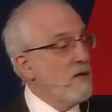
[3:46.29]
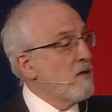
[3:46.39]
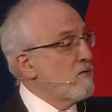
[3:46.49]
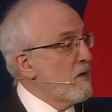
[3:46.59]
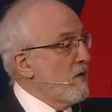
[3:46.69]

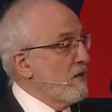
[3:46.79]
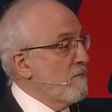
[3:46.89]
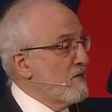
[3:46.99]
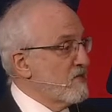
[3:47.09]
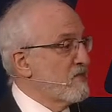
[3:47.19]
contributing to
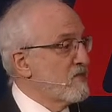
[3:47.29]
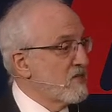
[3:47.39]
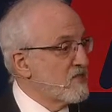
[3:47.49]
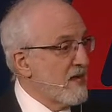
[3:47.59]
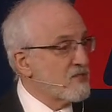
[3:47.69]
business
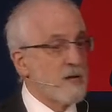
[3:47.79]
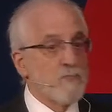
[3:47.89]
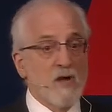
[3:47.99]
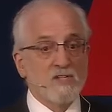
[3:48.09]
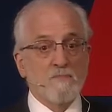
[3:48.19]
success and
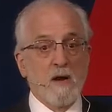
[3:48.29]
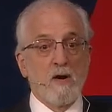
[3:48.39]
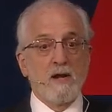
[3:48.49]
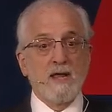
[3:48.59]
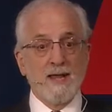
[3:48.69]

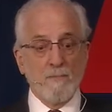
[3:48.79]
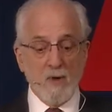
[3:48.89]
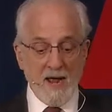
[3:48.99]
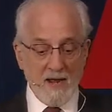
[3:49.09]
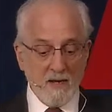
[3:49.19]
prosperity and
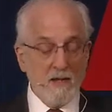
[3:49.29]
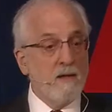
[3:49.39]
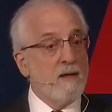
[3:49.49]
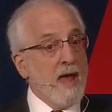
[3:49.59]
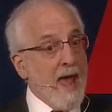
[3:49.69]
brand,
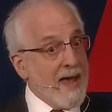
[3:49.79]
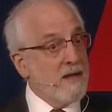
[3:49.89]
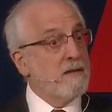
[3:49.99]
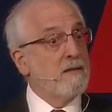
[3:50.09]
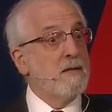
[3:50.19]

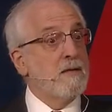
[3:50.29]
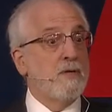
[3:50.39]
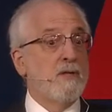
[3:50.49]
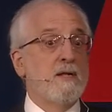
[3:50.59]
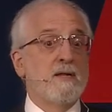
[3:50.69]
and the
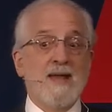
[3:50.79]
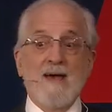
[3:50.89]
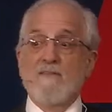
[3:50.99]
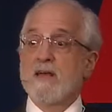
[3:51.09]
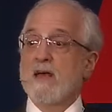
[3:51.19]
ability to
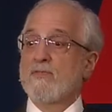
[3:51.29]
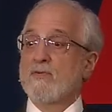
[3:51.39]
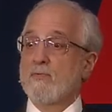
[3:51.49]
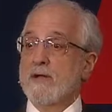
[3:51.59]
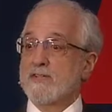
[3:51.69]
navigate the
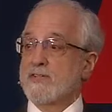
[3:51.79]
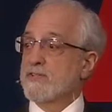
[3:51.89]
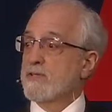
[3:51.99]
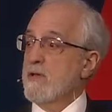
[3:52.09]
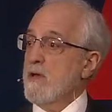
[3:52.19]

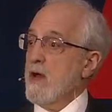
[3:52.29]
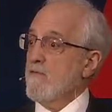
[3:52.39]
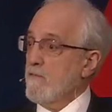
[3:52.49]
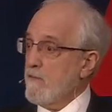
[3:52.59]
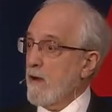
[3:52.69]
risks of
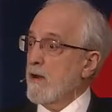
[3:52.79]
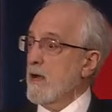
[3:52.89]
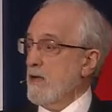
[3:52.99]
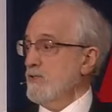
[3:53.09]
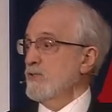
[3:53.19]
a very
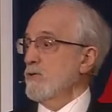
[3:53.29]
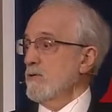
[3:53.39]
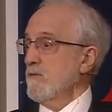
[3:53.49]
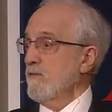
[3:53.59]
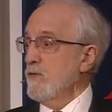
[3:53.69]

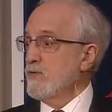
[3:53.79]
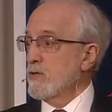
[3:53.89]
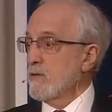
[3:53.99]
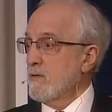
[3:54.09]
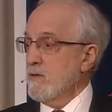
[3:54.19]
uncertain
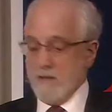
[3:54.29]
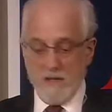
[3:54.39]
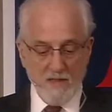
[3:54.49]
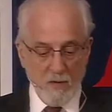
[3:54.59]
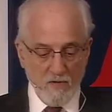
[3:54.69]
future
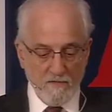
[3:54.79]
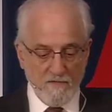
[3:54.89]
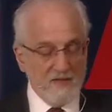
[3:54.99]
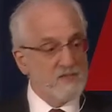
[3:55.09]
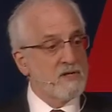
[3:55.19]
that we
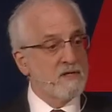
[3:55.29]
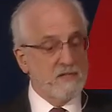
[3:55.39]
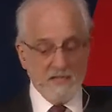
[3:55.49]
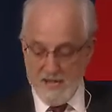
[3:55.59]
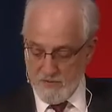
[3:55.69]
face
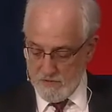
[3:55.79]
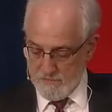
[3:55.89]
together.